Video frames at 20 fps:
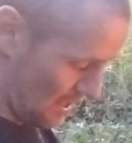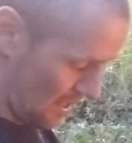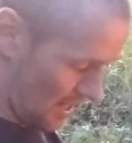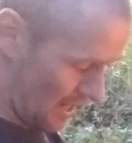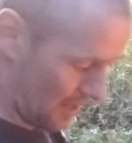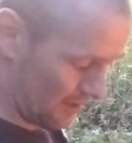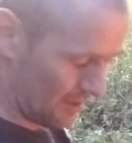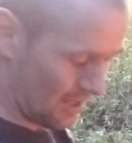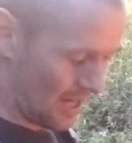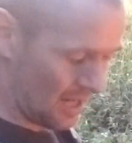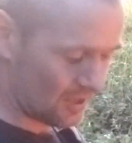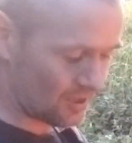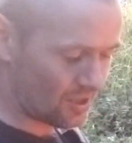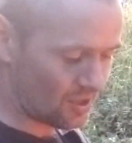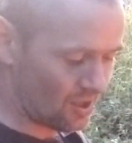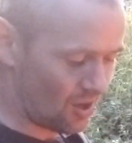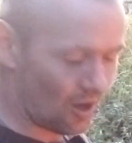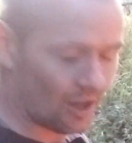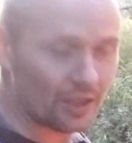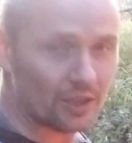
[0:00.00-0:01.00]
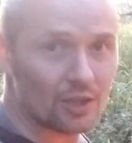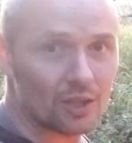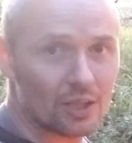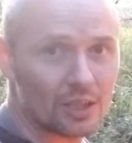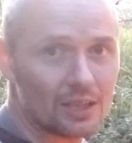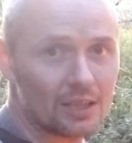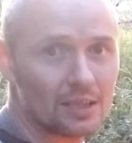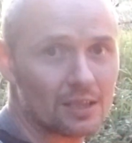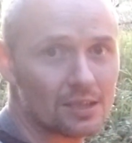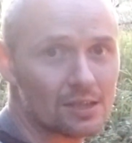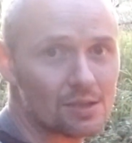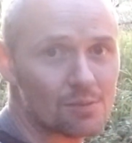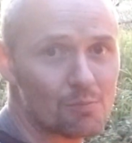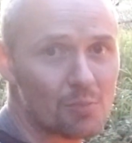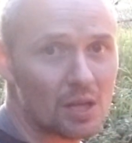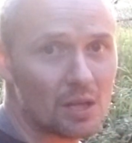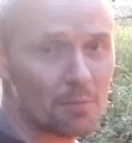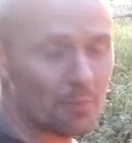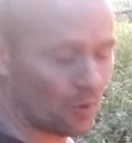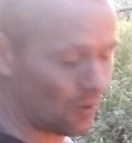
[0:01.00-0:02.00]
And that's not good, because
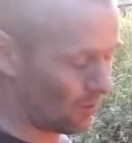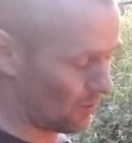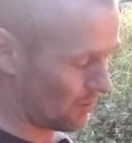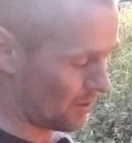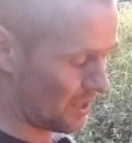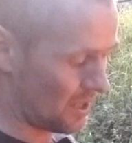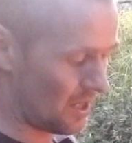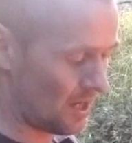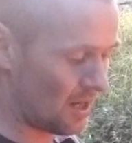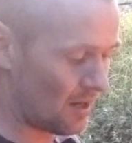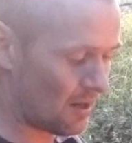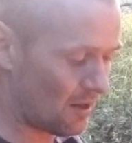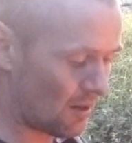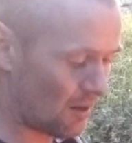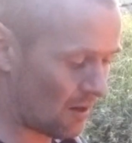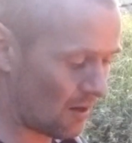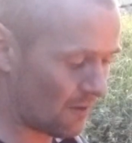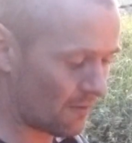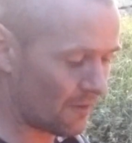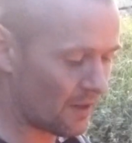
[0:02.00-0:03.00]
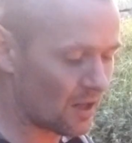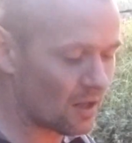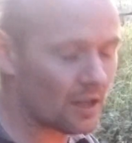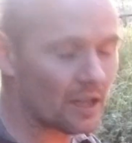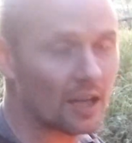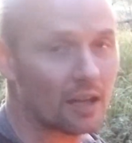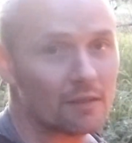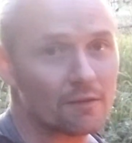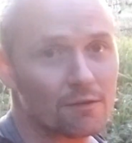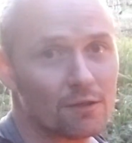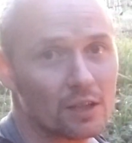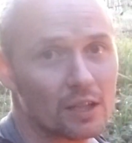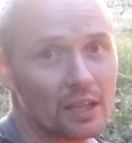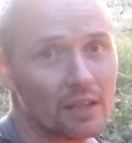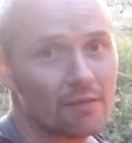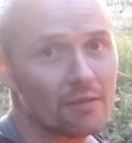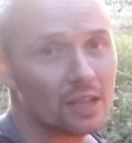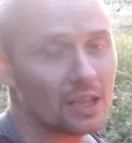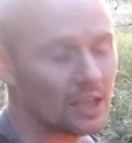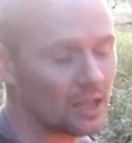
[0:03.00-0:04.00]
people here are very
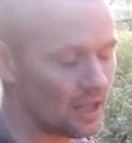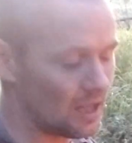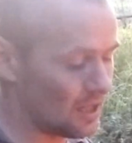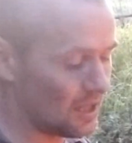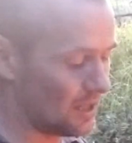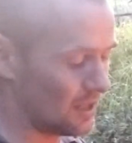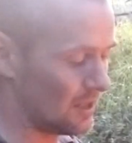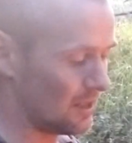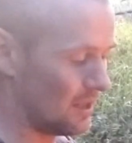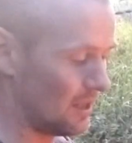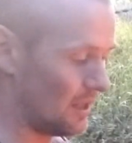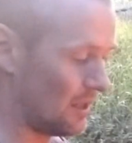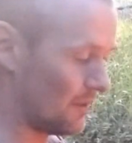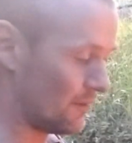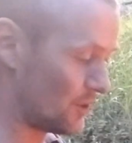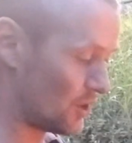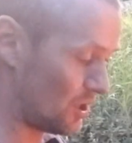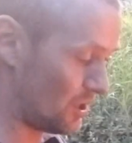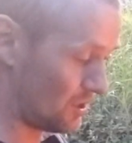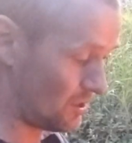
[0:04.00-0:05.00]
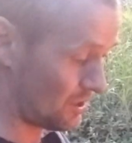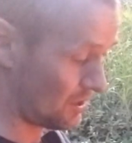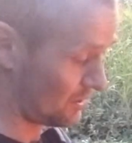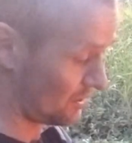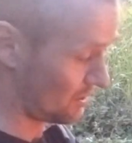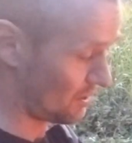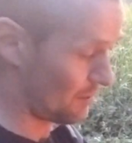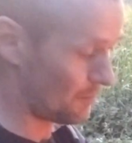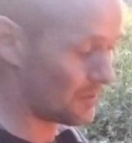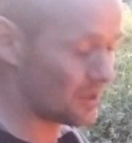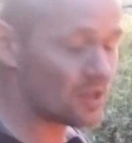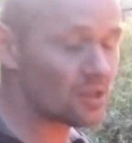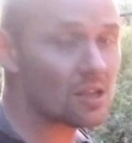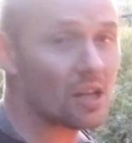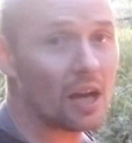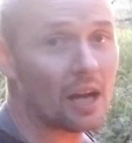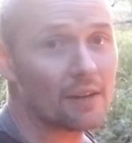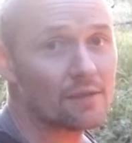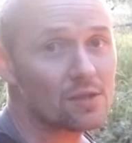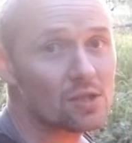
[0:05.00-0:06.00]
unforgiving, and if she's in somebody's
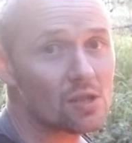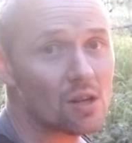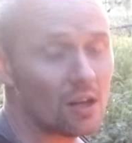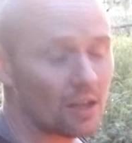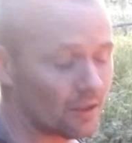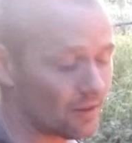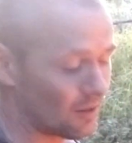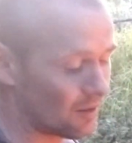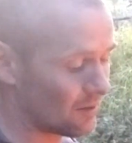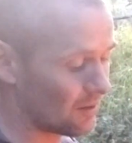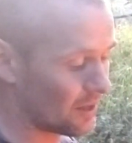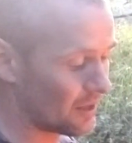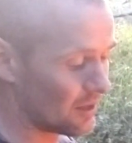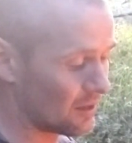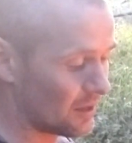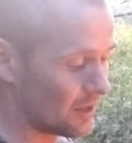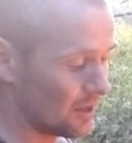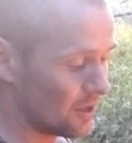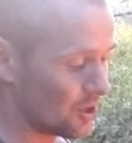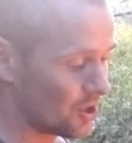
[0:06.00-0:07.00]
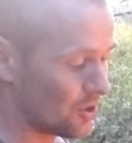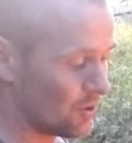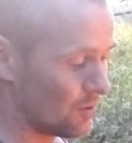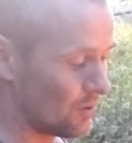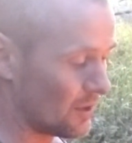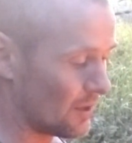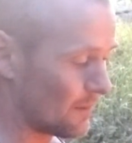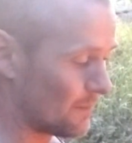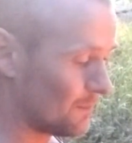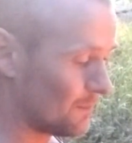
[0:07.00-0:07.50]
livestock, they're likely to shoot her.